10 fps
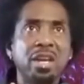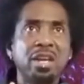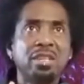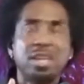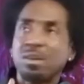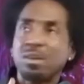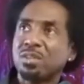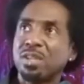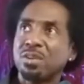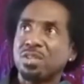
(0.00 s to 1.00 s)

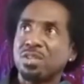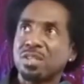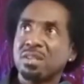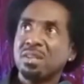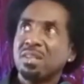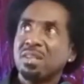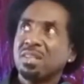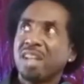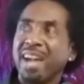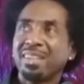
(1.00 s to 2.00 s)
that are just
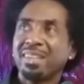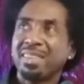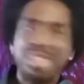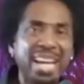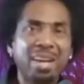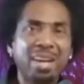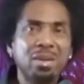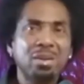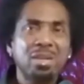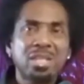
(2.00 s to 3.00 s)
like
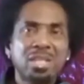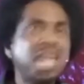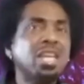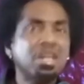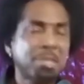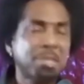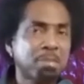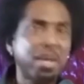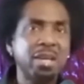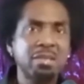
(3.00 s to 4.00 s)
they're taking up
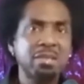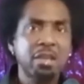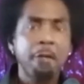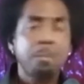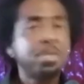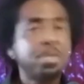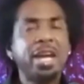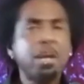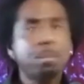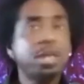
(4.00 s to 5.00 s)
space,
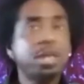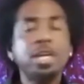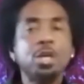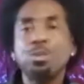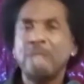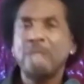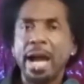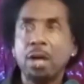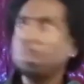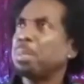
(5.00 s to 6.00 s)
they're bringing you
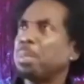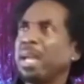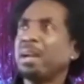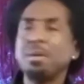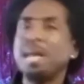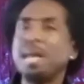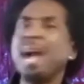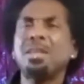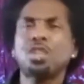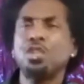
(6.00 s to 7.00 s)
down, they're not
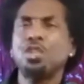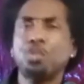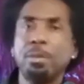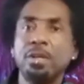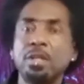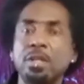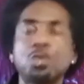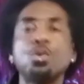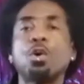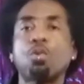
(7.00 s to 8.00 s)
contributing to
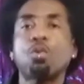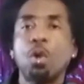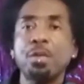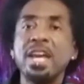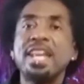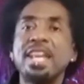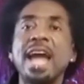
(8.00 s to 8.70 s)
your growth, not